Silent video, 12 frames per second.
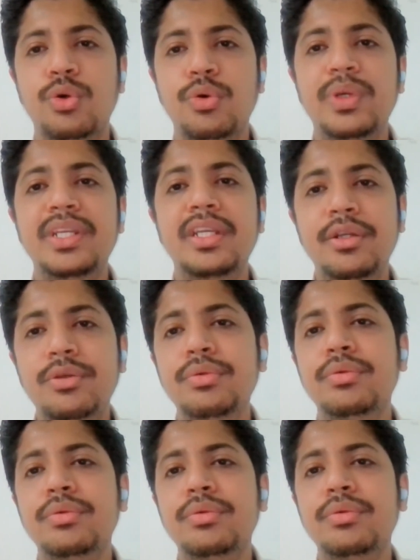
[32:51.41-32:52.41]
So we
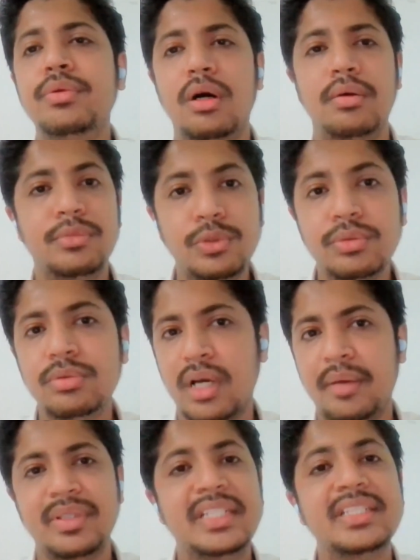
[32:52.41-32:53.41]
need to
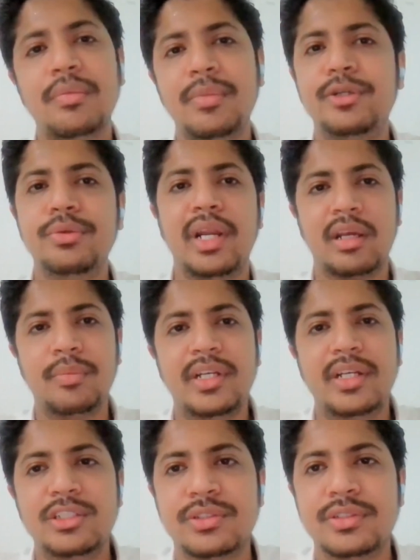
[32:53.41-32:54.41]
do. I mean, these are my 2
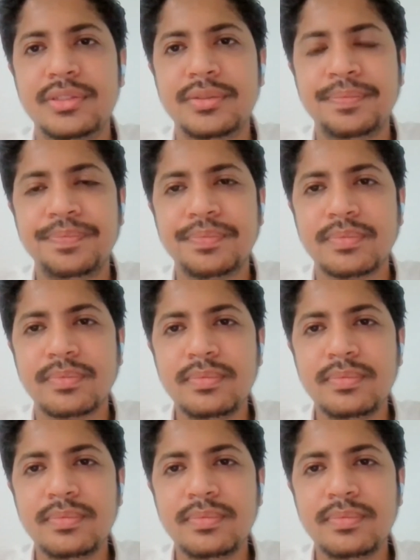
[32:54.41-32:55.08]
recommendations.